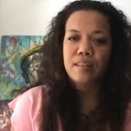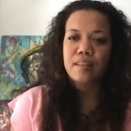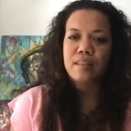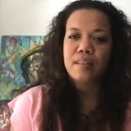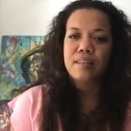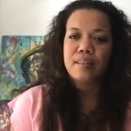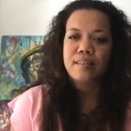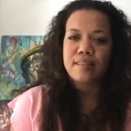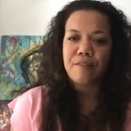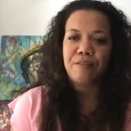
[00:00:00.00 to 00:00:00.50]

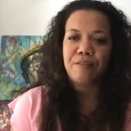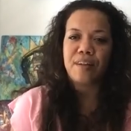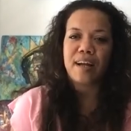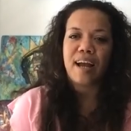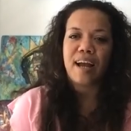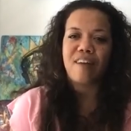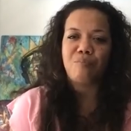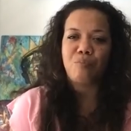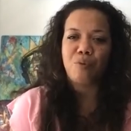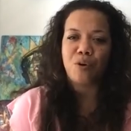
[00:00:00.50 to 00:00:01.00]
Because I feel
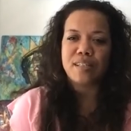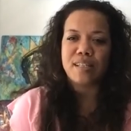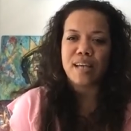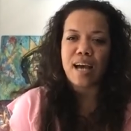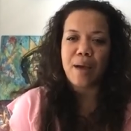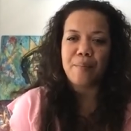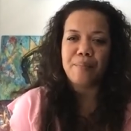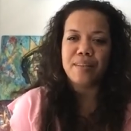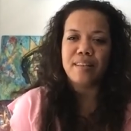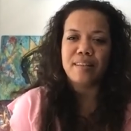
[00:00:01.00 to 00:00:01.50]
like I have more
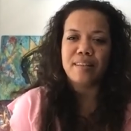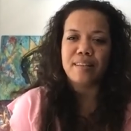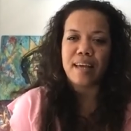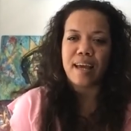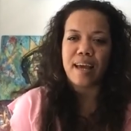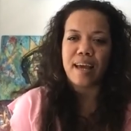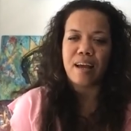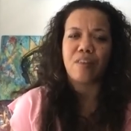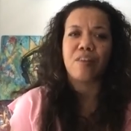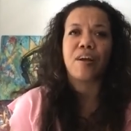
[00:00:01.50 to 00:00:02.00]
time in the
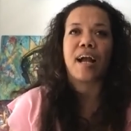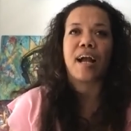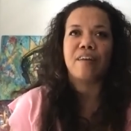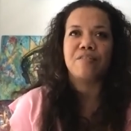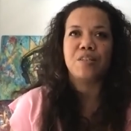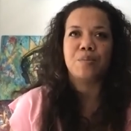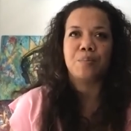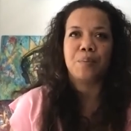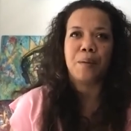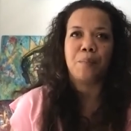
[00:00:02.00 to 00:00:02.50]
day, like I've
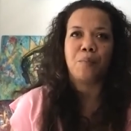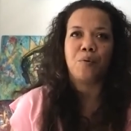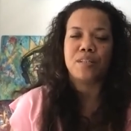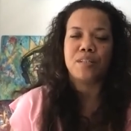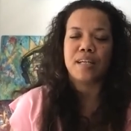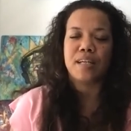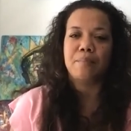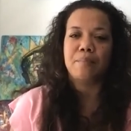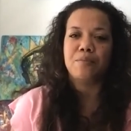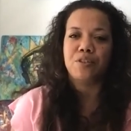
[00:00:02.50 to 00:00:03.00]
spent more
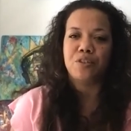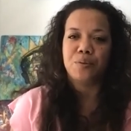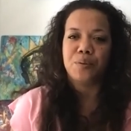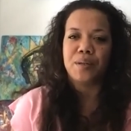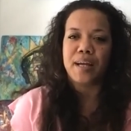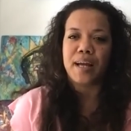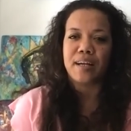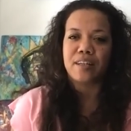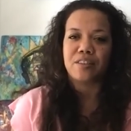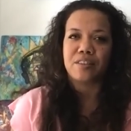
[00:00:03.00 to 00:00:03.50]
time doing
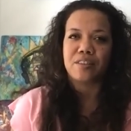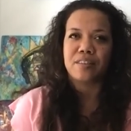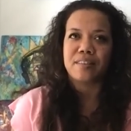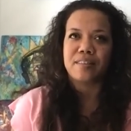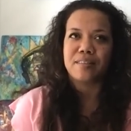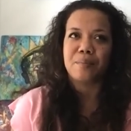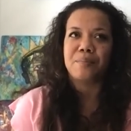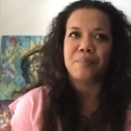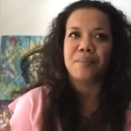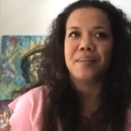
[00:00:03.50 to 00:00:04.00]
actually
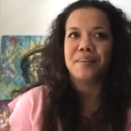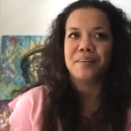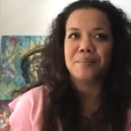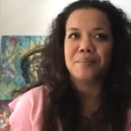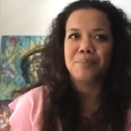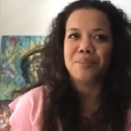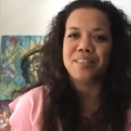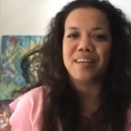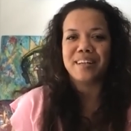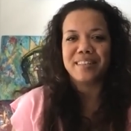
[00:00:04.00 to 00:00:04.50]
something
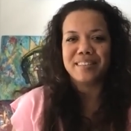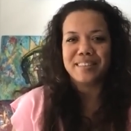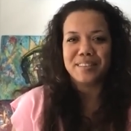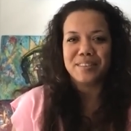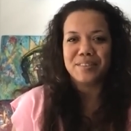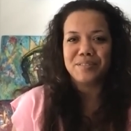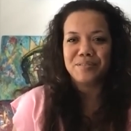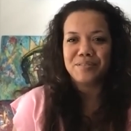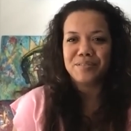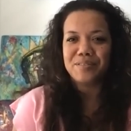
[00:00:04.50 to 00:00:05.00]

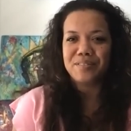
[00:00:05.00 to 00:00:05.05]
productive.